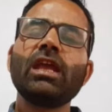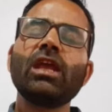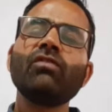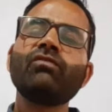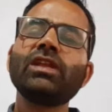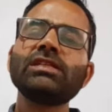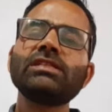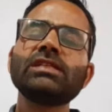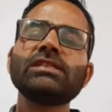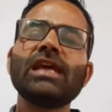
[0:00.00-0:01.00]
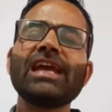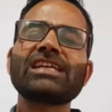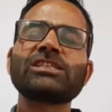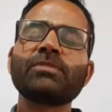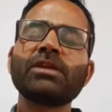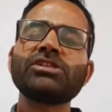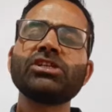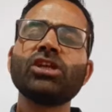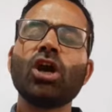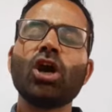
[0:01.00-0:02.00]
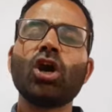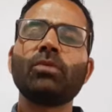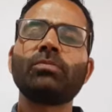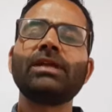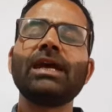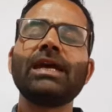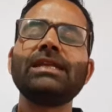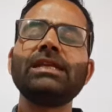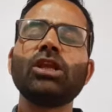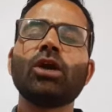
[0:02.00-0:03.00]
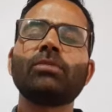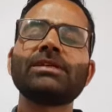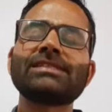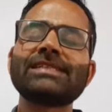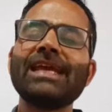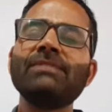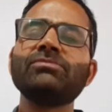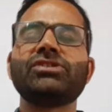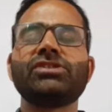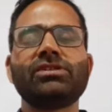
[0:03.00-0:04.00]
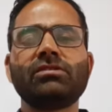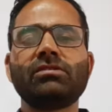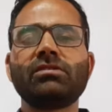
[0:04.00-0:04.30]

influences the expression of the allele of the same gene,